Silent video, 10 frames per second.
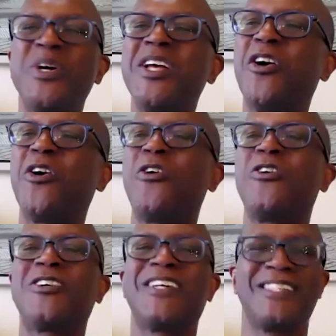We
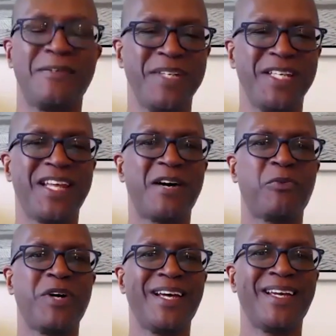all get to be that
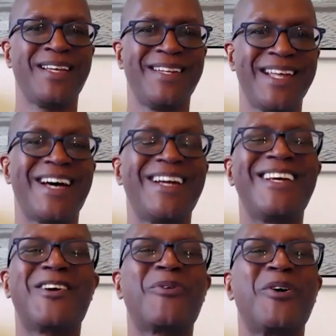way, that
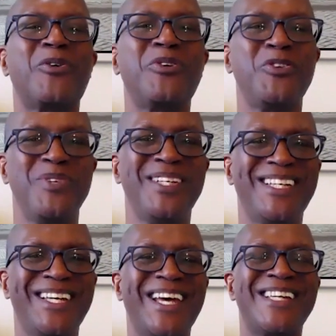in our own
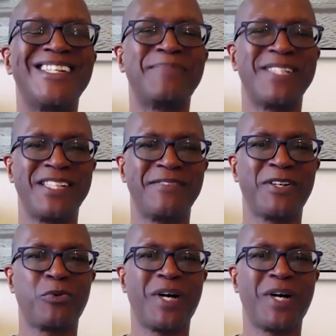unique and specific